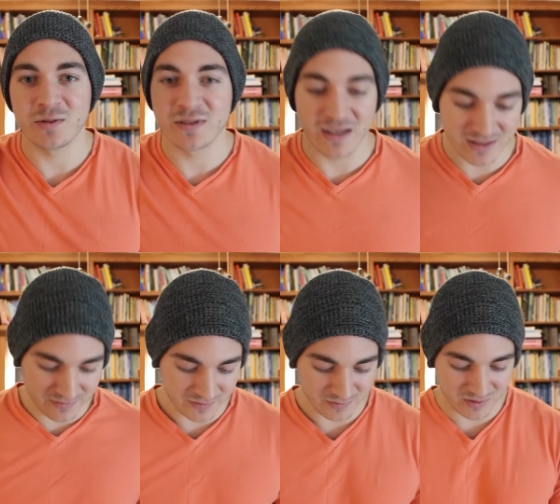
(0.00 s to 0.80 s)
It was as
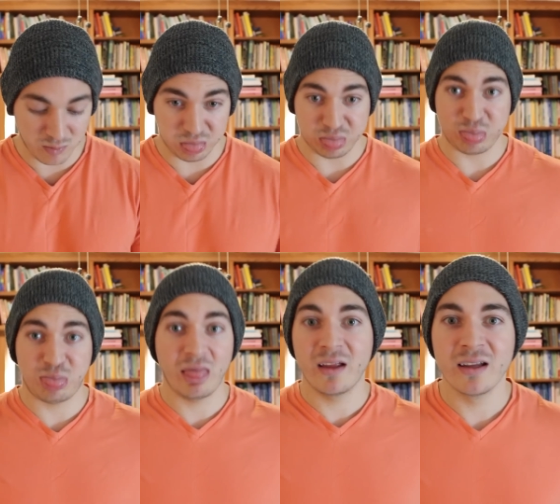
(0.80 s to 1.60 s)
if it was,
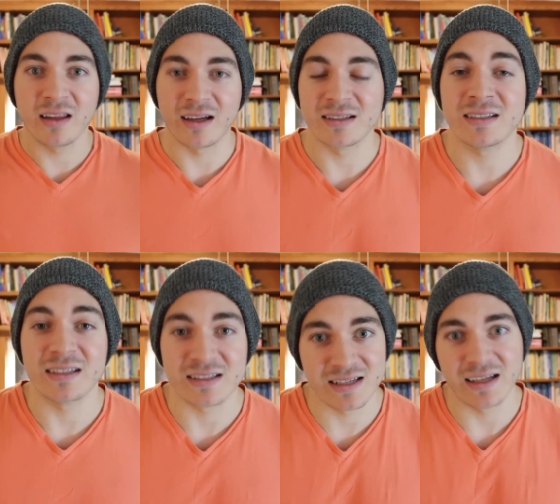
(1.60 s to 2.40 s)
like it
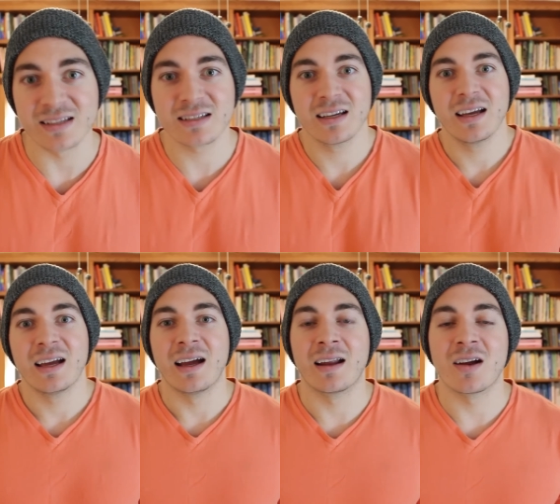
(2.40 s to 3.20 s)
didn't exist.
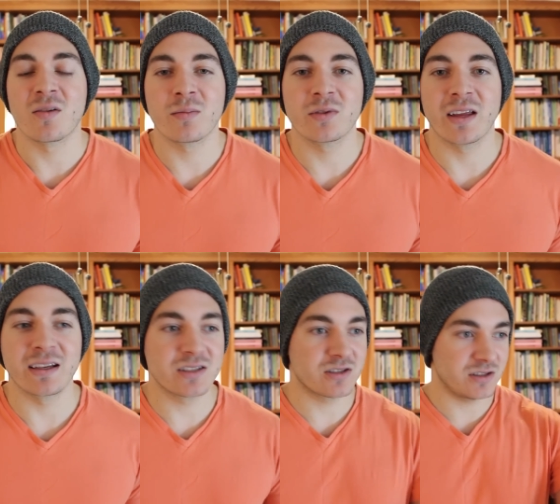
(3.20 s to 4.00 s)
And I remember,
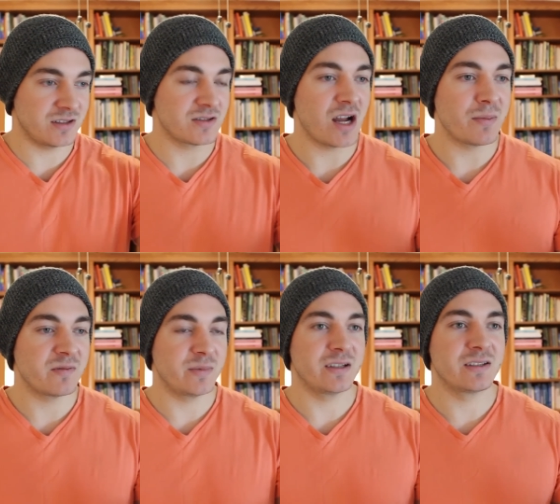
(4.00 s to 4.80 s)
like, she's on top
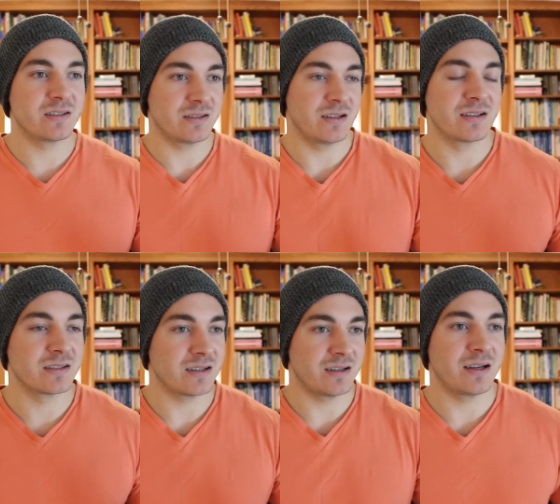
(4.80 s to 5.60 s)
of me,
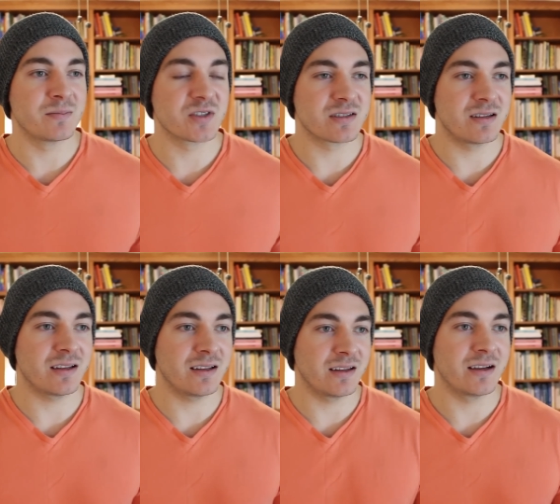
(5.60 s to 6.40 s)
and I'm just
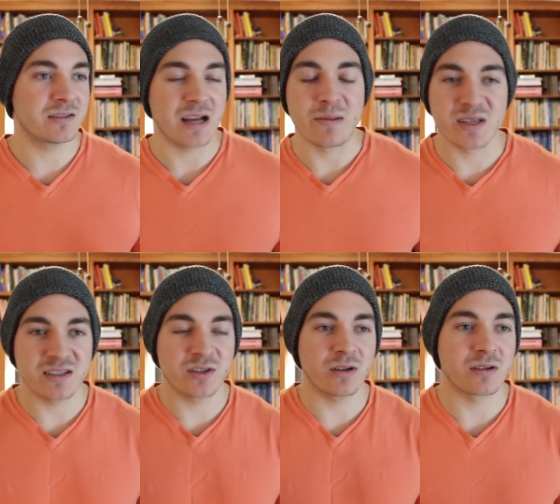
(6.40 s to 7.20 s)
thinking, like, time is
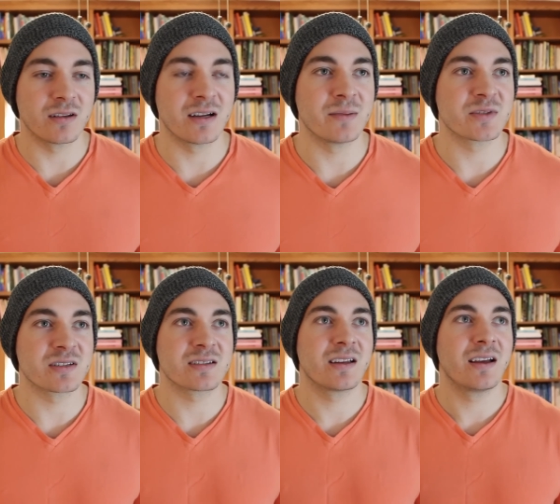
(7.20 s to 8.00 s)
eternal, and I'm
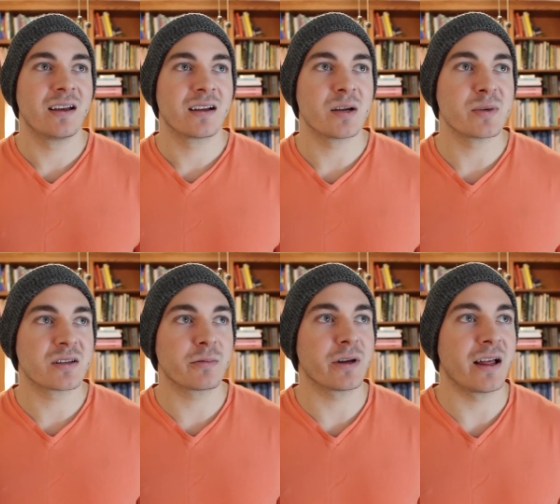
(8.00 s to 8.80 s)
just coming
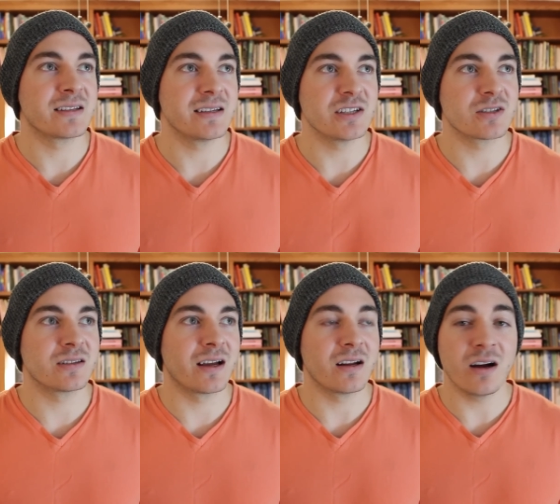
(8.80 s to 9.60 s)
to the
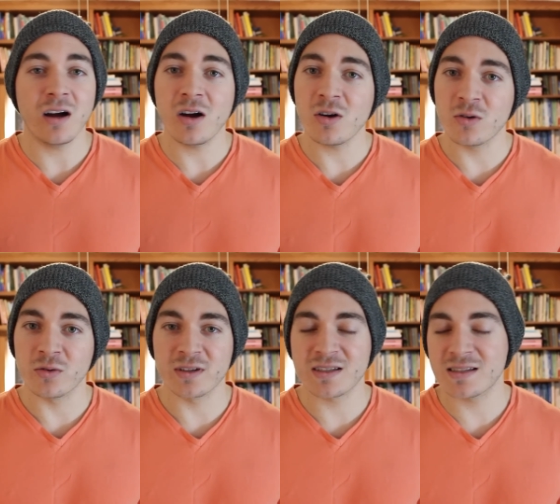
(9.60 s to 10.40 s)
realization that,
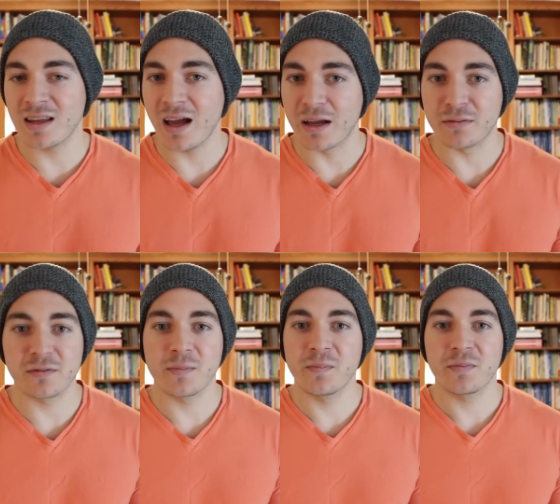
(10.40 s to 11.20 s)
oh, this is life.